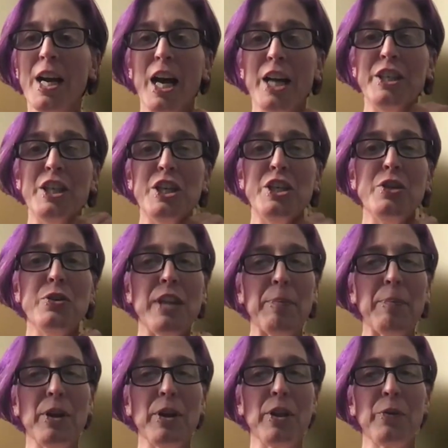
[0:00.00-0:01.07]
Uh, did you
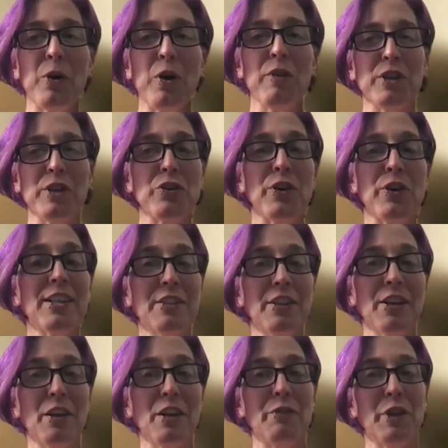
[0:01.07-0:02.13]
step into the role of a
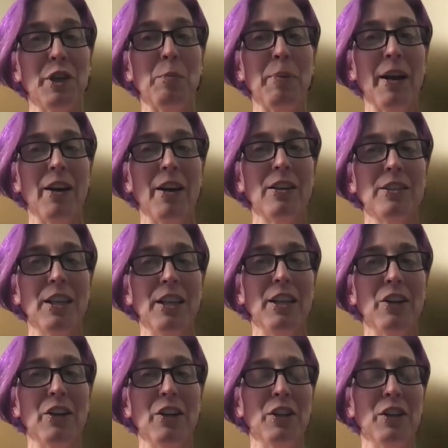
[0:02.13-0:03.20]
translator for your parents in
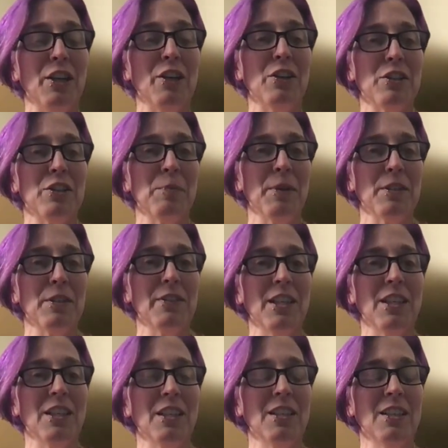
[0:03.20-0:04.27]
the early years in
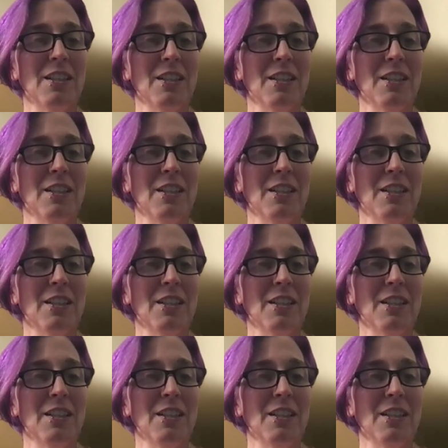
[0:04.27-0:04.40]
Pennsylvania?